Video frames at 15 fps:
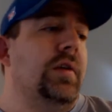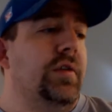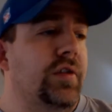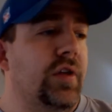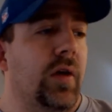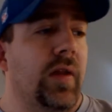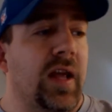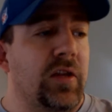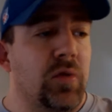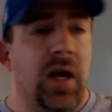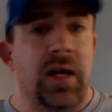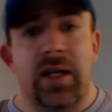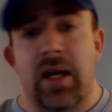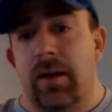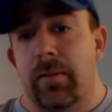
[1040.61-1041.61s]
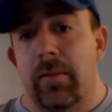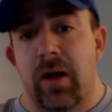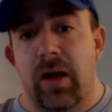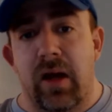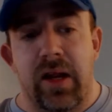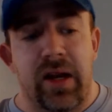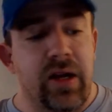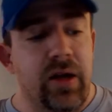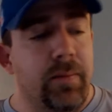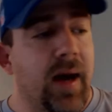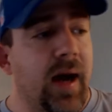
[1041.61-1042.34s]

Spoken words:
So that's why I got a in the